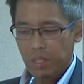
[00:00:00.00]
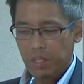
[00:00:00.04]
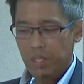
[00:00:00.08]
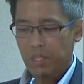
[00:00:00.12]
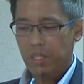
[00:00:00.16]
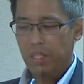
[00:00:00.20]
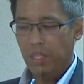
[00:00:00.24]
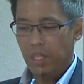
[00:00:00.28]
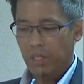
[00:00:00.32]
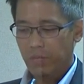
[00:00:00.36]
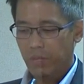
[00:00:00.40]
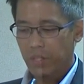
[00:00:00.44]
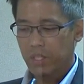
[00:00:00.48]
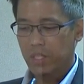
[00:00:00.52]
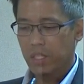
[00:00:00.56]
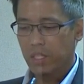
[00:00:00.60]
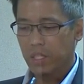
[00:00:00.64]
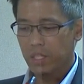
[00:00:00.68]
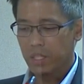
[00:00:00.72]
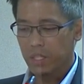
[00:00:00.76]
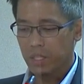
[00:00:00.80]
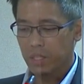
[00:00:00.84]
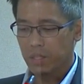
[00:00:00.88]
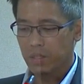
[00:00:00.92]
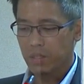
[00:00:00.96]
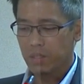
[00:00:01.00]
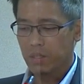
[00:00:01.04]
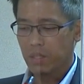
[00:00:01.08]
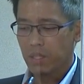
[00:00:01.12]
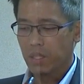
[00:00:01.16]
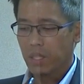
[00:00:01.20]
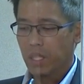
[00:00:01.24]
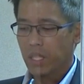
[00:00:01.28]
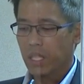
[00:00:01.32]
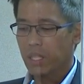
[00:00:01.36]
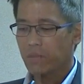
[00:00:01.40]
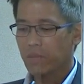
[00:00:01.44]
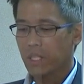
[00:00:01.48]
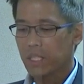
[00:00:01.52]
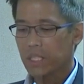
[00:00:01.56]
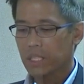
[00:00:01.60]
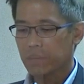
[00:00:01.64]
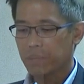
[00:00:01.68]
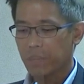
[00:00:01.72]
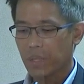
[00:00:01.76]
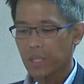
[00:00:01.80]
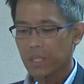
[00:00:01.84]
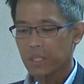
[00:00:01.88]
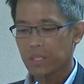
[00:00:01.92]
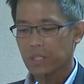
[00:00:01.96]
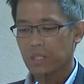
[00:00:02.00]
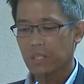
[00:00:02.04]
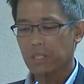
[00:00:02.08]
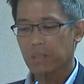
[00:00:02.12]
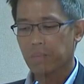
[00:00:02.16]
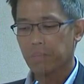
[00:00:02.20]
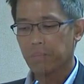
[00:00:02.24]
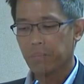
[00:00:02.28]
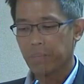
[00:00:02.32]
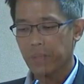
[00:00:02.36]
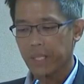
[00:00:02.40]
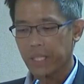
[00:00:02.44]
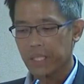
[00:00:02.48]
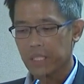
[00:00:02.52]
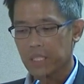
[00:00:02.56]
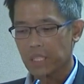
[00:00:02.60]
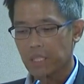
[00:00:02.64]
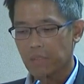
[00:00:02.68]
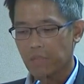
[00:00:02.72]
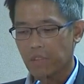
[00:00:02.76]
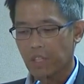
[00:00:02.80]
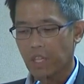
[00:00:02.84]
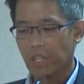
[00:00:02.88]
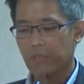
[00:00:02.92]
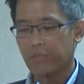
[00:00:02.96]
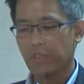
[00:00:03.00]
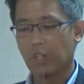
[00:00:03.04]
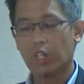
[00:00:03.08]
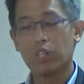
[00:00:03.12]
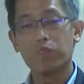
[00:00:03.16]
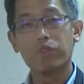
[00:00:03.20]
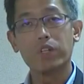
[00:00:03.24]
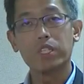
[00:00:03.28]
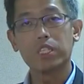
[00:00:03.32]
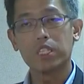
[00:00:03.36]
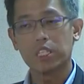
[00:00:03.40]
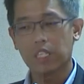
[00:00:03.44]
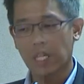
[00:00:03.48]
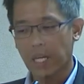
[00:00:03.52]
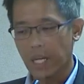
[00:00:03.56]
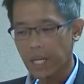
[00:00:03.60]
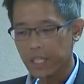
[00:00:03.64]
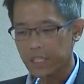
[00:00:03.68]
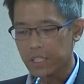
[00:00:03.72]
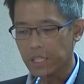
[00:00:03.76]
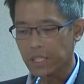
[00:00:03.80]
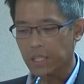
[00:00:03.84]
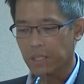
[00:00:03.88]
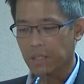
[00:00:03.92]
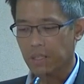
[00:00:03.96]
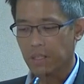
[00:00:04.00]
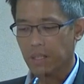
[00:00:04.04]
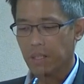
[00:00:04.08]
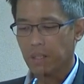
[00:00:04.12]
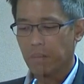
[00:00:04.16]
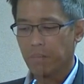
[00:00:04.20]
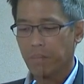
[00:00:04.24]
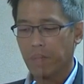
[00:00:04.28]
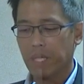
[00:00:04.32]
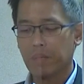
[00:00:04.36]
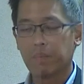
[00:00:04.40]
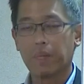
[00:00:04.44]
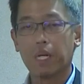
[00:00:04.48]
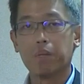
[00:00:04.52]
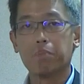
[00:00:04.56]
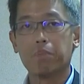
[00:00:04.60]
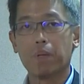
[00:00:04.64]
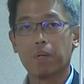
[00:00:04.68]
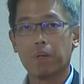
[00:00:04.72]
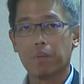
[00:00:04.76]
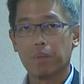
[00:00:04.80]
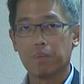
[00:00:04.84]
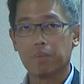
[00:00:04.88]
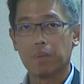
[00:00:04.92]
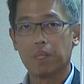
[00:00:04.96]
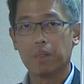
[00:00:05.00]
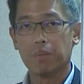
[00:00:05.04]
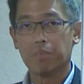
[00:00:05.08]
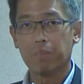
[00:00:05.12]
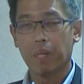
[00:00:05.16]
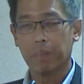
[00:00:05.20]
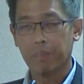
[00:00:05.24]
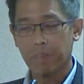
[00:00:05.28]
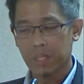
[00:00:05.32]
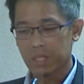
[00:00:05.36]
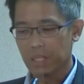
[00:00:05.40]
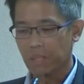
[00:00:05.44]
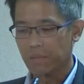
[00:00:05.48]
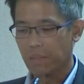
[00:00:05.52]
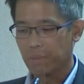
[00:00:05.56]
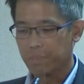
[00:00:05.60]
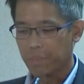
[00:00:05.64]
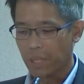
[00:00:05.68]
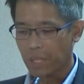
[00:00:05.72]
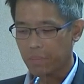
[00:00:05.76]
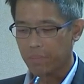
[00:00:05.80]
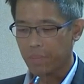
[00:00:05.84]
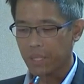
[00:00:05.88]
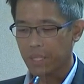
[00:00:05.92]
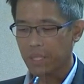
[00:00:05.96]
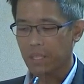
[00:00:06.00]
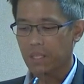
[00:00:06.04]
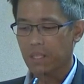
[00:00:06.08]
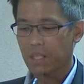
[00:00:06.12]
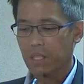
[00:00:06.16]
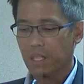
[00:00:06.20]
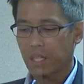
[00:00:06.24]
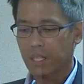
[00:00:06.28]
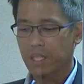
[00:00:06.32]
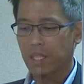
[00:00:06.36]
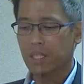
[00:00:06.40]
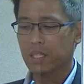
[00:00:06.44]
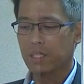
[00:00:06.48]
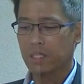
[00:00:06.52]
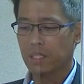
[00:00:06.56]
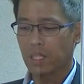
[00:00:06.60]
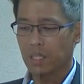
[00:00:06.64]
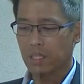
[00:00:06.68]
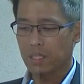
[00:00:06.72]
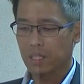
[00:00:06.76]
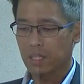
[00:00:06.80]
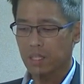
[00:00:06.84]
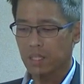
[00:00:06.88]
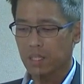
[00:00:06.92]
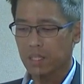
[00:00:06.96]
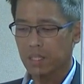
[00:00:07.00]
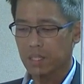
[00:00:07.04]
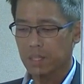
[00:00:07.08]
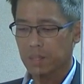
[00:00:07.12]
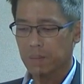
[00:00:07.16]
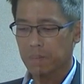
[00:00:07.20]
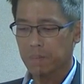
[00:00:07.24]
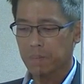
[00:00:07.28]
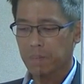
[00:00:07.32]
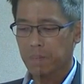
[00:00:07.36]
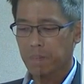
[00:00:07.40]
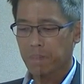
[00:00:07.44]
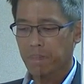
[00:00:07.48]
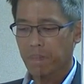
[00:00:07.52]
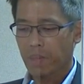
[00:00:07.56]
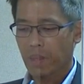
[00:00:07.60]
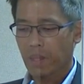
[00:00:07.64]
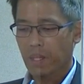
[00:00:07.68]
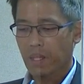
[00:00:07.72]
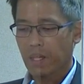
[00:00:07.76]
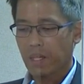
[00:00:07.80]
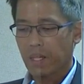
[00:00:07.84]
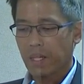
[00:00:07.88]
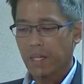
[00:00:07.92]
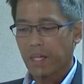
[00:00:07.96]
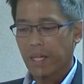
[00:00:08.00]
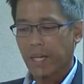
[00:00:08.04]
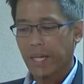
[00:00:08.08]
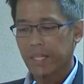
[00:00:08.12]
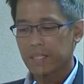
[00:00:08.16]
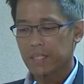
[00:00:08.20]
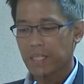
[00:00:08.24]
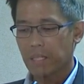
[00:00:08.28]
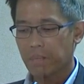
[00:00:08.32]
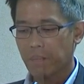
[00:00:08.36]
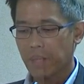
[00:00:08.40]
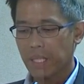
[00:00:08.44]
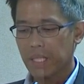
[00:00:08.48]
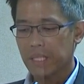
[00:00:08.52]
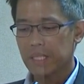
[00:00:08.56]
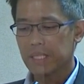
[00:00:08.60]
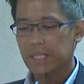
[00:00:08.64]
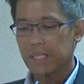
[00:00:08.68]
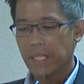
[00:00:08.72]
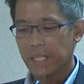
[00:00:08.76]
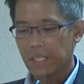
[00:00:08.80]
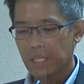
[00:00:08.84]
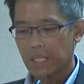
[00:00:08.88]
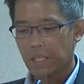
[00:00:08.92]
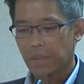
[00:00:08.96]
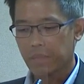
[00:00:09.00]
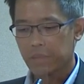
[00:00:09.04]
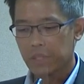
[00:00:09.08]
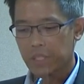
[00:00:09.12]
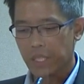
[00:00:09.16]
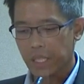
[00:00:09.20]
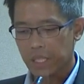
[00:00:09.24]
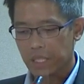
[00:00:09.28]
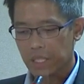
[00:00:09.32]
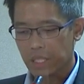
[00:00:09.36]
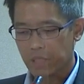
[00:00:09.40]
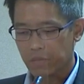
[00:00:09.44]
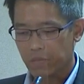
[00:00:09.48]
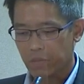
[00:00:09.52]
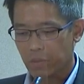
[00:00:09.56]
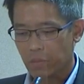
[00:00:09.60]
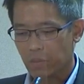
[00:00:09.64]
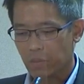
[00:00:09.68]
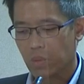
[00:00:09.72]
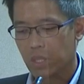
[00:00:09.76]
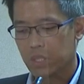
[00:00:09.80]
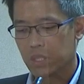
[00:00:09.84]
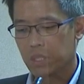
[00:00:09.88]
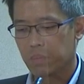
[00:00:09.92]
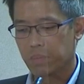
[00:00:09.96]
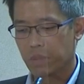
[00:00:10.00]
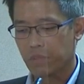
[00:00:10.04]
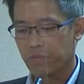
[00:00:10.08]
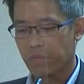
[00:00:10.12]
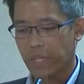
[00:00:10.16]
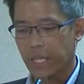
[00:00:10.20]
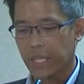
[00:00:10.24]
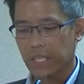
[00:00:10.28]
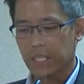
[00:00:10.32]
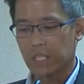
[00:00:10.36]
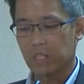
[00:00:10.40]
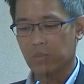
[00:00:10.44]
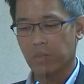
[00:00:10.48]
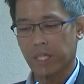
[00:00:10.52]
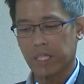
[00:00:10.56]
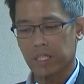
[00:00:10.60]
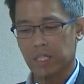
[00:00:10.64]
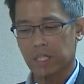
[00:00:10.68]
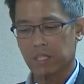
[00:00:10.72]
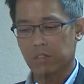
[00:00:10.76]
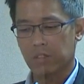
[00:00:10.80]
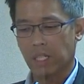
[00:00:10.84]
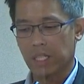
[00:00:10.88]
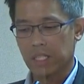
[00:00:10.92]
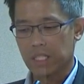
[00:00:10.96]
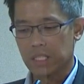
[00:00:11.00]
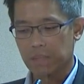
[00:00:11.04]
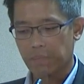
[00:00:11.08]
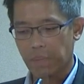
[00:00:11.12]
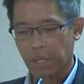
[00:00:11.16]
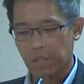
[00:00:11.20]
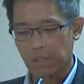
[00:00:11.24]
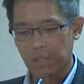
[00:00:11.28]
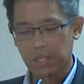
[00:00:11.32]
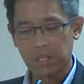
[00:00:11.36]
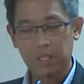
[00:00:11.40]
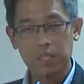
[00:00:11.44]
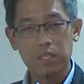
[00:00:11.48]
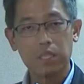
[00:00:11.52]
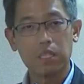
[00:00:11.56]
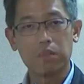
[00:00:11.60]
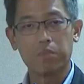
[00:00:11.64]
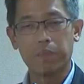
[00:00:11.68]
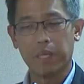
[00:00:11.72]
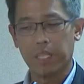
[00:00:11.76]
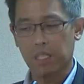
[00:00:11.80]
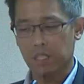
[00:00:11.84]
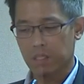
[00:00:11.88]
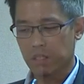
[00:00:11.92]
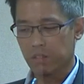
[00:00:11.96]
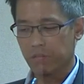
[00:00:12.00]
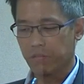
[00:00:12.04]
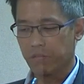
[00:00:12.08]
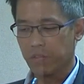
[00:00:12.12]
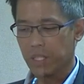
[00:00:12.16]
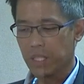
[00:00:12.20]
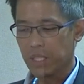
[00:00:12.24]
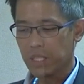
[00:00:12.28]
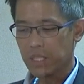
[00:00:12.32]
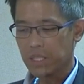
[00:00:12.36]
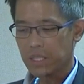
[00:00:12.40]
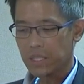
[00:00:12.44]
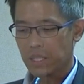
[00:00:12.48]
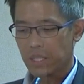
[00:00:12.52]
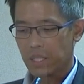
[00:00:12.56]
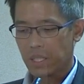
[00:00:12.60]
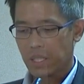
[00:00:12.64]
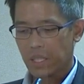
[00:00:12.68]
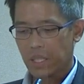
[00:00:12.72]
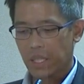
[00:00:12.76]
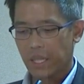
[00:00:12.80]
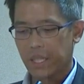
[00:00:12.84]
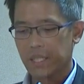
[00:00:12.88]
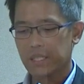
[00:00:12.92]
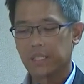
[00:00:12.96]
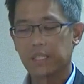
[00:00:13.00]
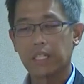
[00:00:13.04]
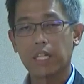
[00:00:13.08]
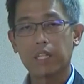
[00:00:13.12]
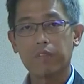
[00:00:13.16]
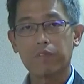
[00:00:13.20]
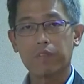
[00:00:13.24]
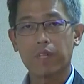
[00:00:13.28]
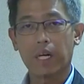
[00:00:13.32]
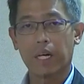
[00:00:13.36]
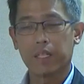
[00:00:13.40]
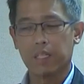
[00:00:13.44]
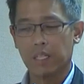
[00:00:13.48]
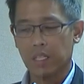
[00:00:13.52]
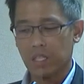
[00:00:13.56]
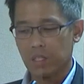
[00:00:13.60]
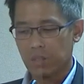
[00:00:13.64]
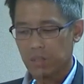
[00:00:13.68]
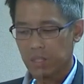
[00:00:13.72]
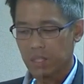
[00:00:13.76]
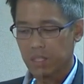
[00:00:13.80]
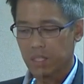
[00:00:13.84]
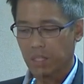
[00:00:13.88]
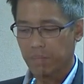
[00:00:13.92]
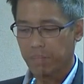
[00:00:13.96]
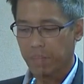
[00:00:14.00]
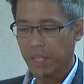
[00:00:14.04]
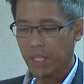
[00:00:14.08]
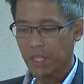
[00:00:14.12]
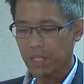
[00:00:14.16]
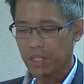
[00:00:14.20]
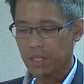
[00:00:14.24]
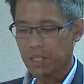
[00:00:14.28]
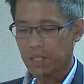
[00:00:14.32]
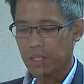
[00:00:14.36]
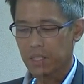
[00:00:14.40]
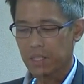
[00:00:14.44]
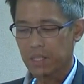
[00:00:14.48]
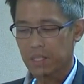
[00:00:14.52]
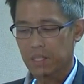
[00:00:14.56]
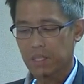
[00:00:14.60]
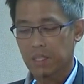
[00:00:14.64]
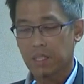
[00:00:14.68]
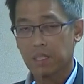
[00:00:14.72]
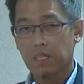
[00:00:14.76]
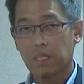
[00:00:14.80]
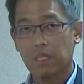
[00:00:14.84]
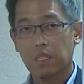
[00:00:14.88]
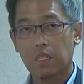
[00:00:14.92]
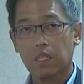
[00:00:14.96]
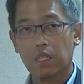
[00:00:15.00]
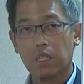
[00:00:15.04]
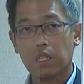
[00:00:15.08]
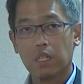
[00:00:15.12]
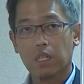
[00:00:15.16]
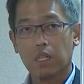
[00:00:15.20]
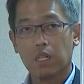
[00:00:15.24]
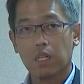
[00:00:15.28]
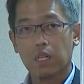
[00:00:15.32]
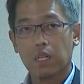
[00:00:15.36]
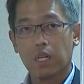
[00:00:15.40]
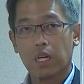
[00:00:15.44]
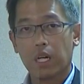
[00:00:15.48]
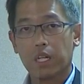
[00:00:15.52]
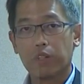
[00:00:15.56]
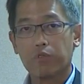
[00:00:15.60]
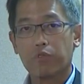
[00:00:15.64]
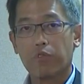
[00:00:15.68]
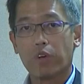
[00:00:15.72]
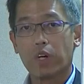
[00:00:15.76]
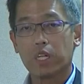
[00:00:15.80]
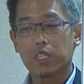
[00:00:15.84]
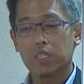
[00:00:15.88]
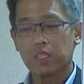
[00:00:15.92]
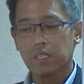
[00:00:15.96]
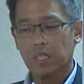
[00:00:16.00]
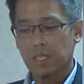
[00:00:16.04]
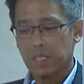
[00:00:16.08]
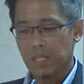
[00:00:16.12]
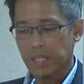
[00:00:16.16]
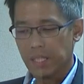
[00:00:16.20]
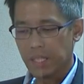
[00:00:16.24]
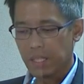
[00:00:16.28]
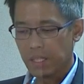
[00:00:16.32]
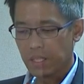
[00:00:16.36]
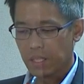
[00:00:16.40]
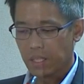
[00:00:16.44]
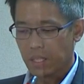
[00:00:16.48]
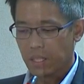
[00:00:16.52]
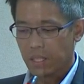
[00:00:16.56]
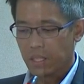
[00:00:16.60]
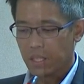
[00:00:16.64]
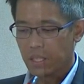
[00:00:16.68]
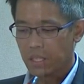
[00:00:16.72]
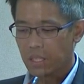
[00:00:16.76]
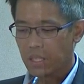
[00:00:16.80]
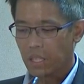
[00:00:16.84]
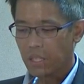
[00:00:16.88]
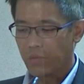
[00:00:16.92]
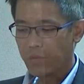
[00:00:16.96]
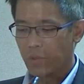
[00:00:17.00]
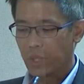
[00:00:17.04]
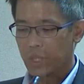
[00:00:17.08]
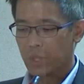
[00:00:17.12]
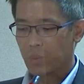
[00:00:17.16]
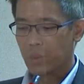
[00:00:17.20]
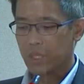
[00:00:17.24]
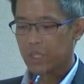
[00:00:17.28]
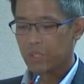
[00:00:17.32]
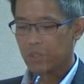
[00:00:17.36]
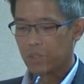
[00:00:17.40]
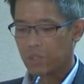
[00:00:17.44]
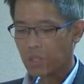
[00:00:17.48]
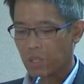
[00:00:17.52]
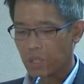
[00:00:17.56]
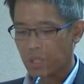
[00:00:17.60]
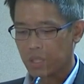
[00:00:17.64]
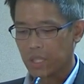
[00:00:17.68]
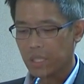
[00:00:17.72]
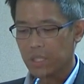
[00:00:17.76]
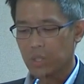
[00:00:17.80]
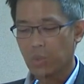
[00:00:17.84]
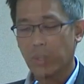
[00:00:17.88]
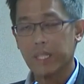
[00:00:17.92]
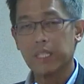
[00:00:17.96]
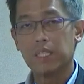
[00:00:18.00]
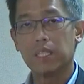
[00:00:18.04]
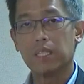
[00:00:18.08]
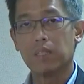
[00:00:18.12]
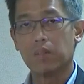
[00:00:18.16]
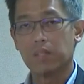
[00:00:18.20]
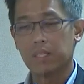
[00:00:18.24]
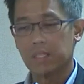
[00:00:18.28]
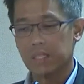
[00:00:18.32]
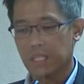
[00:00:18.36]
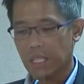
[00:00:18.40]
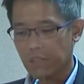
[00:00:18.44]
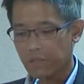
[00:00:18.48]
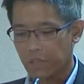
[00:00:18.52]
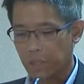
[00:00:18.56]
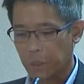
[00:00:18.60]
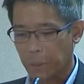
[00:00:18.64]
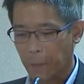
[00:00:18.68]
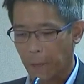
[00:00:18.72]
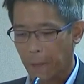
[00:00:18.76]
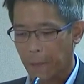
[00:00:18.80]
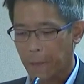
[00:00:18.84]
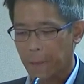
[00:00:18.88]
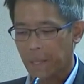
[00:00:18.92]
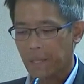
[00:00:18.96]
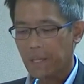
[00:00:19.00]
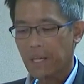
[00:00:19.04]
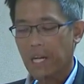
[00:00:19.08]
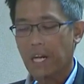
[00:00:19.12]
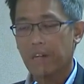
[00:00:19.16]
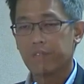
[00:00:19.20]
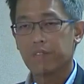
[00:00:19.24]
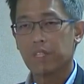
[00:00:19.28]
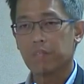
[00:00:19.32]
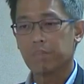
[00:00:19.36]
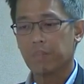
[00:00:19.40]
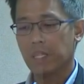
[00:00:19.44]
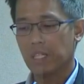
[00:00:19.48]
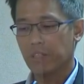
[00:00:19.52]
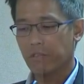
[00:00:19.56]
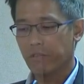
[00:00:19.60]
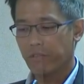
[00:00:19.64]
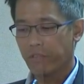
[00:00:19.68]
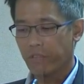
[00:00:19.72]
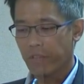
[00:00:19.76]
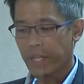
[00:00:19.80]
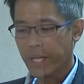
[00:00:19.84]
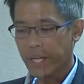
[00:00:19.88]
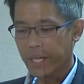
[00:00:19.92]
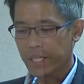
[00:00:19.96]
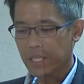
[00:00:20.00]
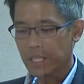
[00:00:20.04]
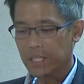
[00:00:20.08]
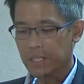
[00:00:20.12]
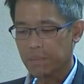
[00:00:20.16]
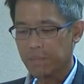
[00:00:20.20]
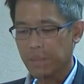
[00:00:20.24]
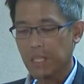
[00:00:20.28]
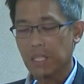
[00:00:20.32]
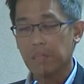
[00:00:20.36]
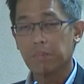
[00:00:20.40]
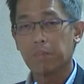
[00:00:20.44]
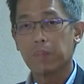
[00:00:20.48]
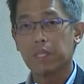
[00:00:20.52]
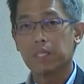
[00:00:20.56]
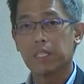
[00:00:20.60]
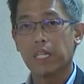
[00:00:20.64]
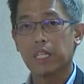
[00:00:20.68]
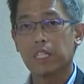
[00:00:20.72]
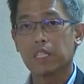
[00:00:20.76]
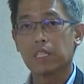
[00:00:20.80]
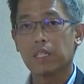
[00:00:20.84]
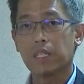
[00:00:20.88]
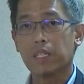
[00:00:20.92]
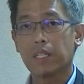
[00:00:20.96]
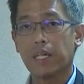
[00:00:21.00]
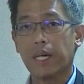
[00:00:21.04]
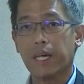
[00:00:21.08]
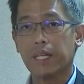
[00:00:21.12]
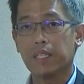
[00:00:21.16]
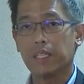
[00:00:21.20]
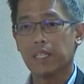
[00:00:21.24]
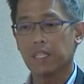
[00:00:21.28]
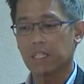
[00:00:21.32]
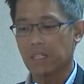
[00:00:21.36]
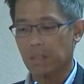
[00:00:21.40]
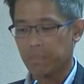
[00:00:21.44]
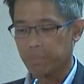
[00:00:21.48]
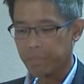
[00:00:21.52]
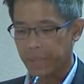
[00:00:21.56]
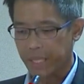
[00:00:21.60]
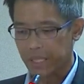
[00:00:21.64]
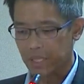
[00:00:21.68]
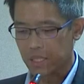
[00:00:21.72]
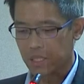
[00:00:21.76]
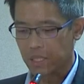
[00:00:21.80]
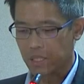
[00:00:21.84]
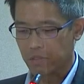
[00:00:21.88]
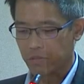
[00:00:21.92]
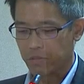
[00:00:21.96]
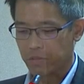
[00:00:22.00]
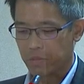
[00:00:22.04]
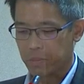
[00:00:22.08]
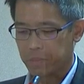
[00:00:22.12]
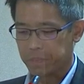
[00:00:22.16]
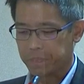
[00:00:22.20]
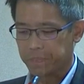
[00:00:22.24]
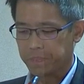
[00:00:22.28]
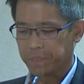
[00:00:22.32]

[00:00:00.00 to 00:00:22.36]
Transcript: The Govt was issued in response to complaints of overcharging made by the members of the public against doctors. SMA's stated objective was to provide greater transparency of medical fees and safeguard the interests of patients. Unfortunately, the Govt was withdrawn in 2007 after being flagged as being potentially anti-competitive.